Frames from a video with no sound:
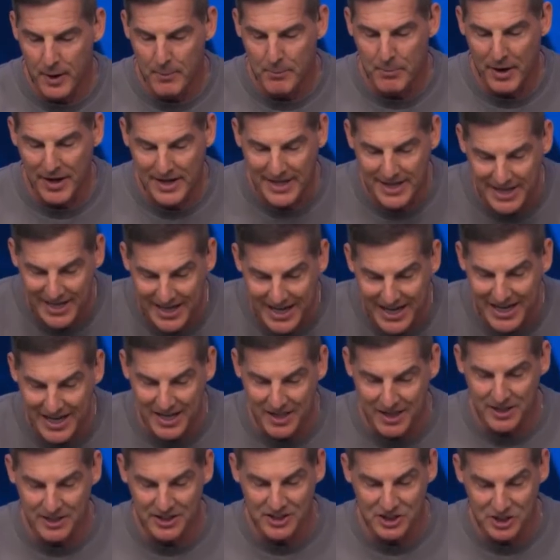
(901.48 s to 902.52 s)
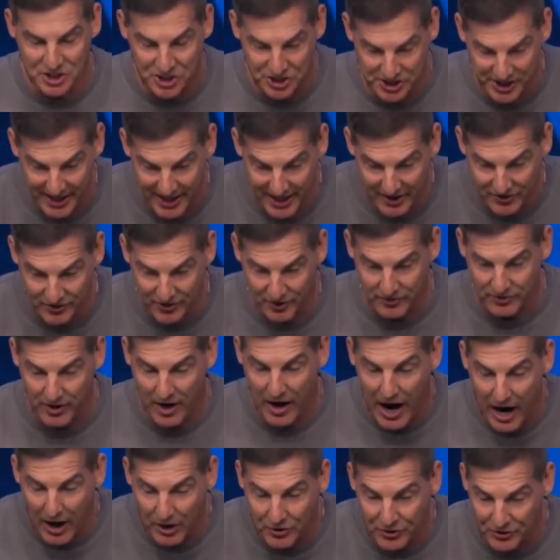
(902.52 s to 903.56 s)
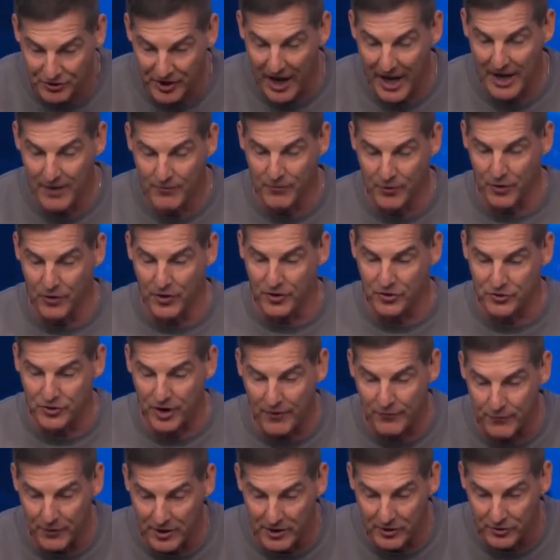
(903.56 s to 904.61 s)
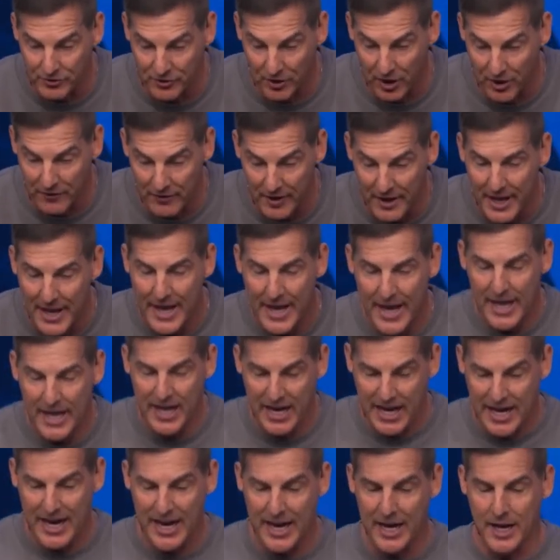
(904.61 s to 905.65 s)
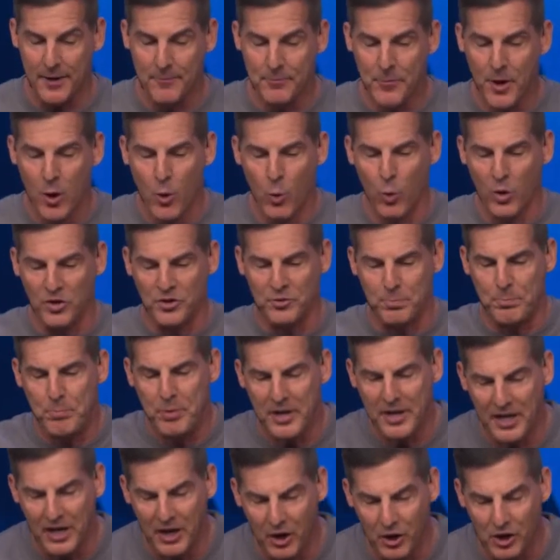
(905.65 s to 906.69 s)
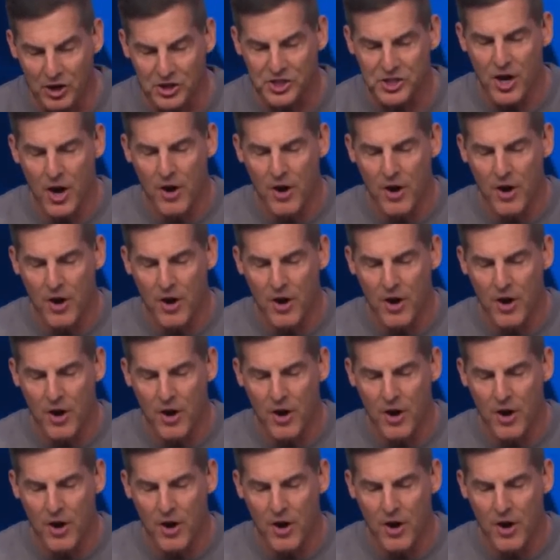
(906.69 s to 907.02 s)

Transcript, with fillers: But he, Jesus, our Savior, the suffering servant, he was pierced